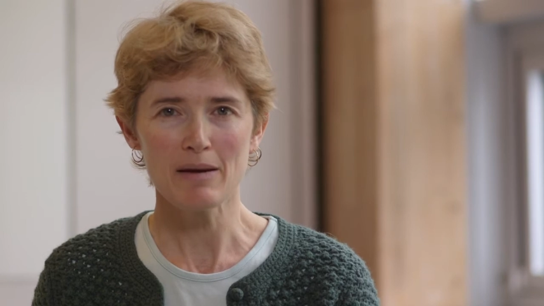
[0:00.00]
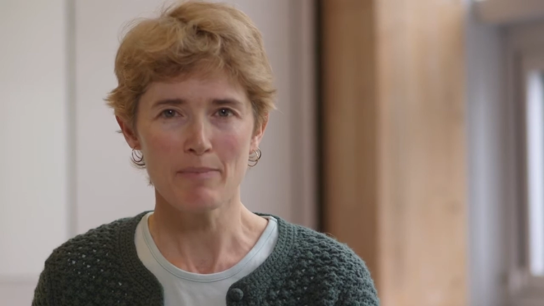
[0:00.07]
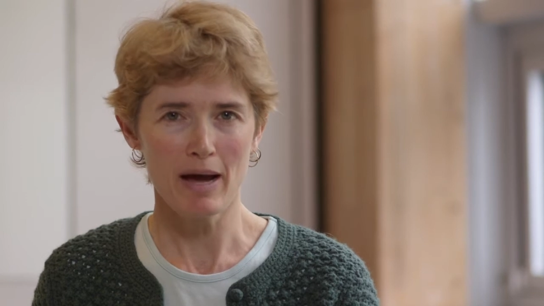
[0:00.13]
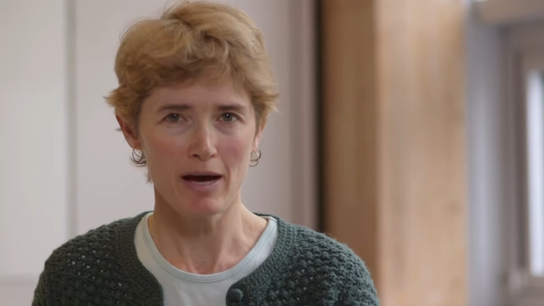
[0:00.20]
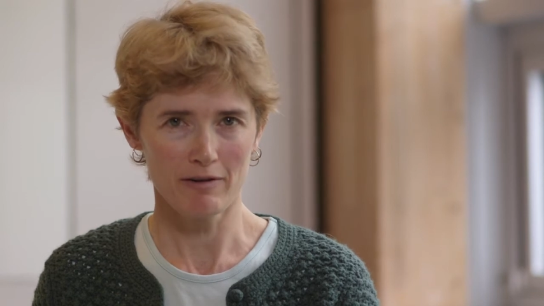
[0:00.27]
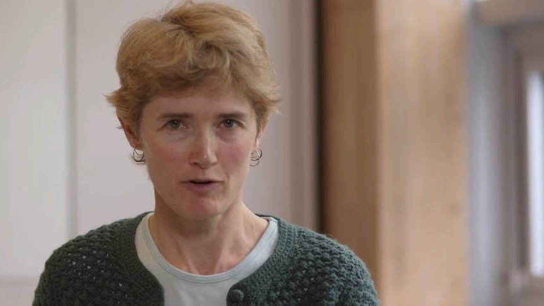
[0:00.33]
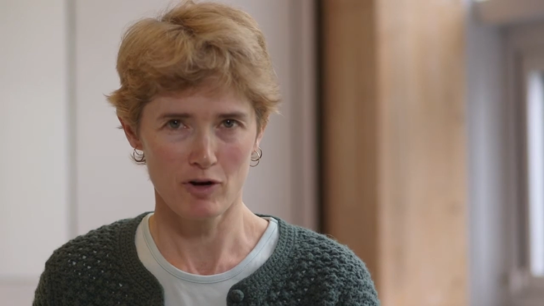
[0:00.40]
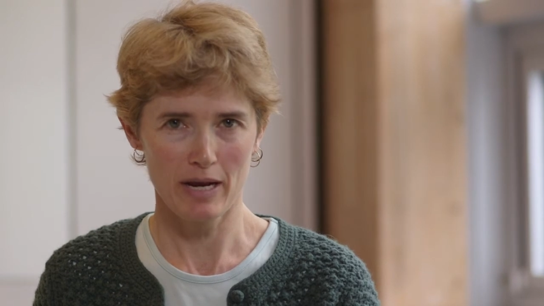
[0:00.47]

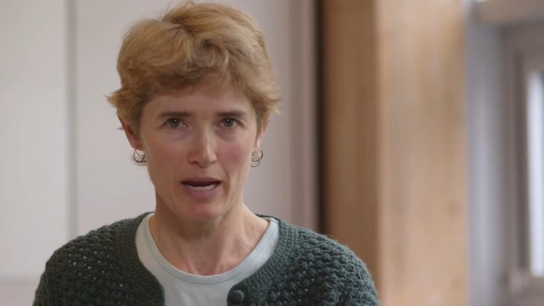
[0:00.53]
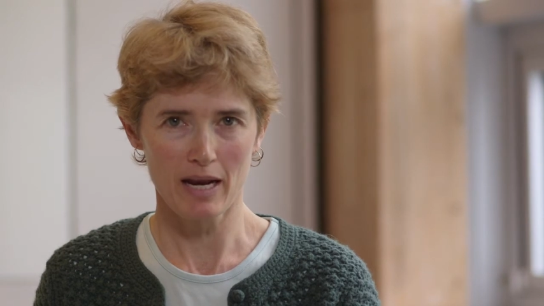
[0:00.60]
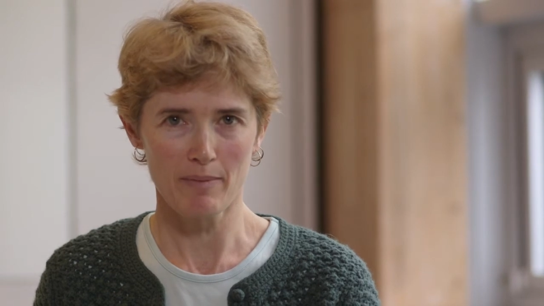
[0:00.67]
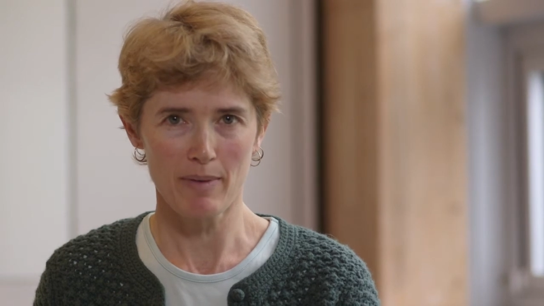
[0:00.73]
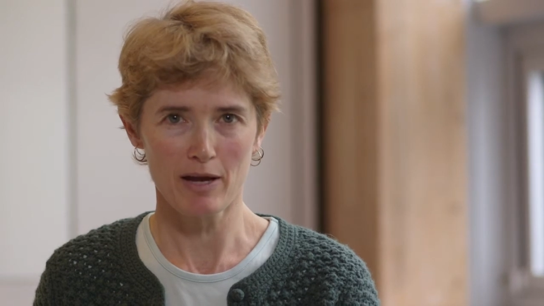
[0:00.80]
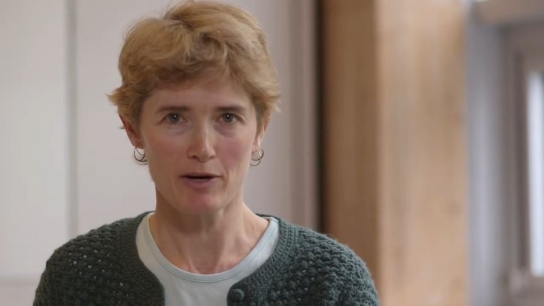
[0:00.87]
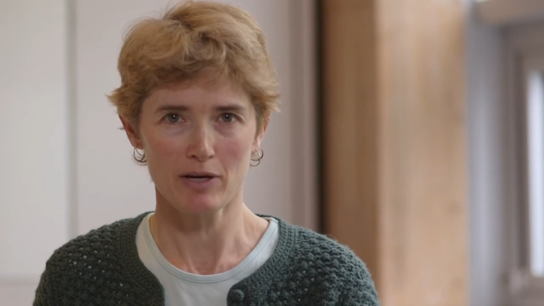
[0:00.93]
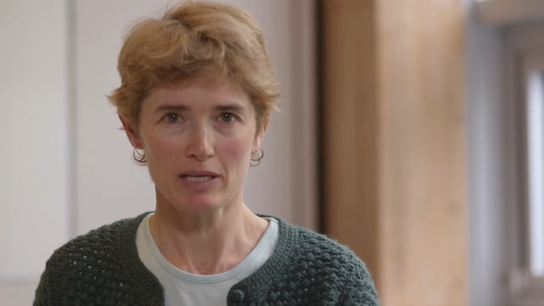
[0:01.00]
amount of organic
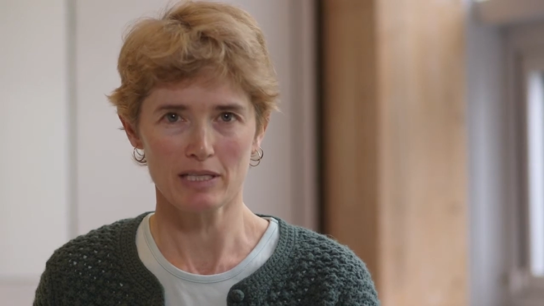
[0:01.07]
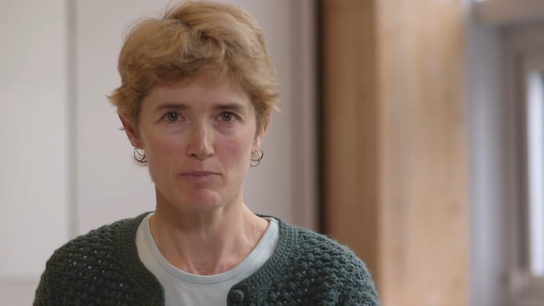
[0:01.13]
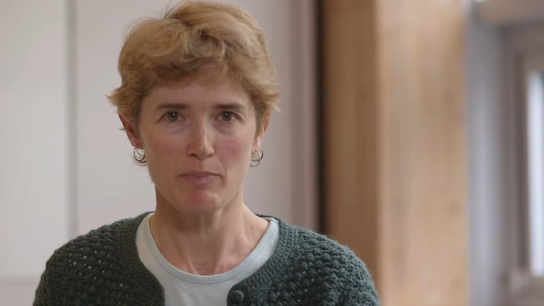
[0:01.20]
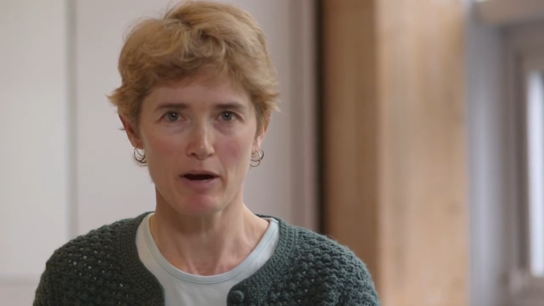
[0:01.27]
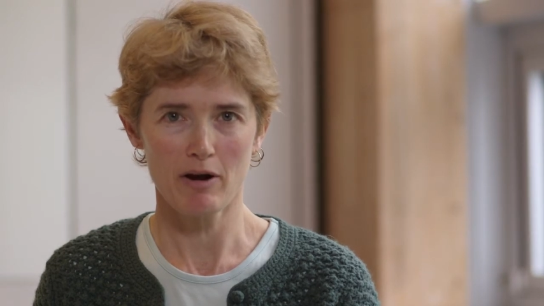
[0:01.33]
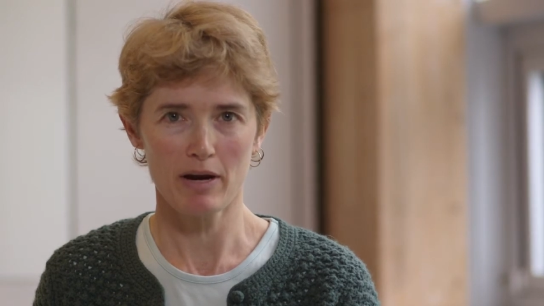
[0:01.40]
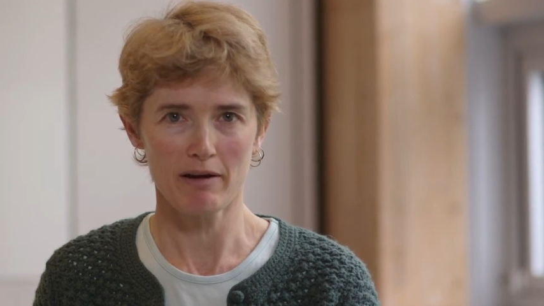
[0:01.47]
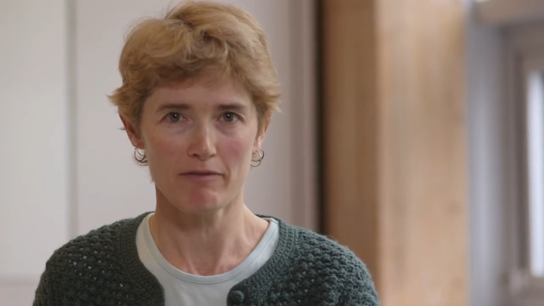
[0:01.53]
matter gets
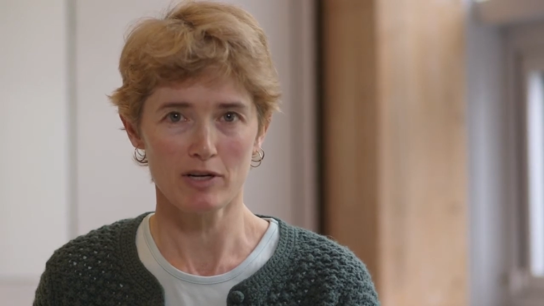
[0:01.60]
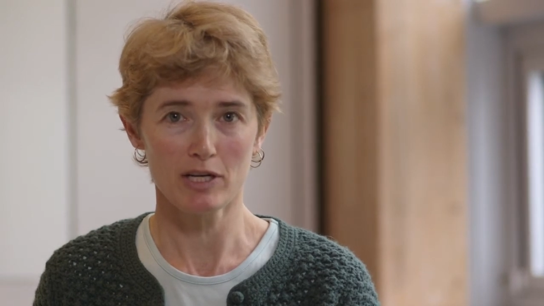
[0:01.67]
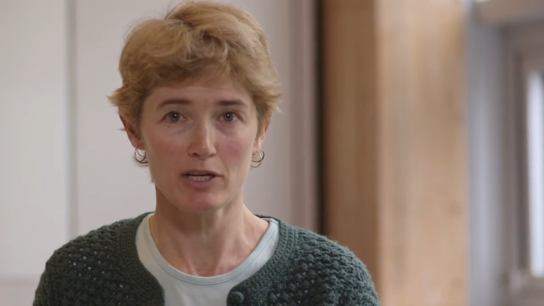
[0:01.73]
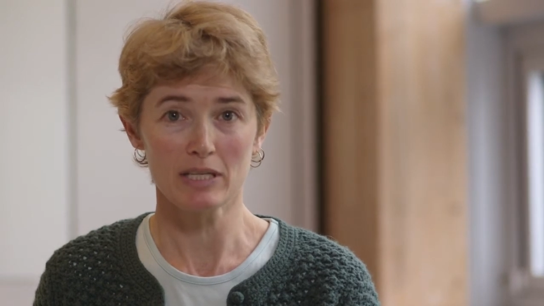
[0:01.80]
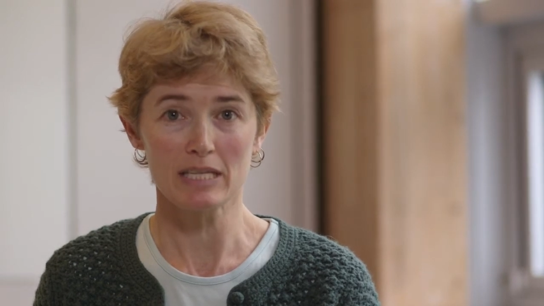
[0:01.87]
buried every year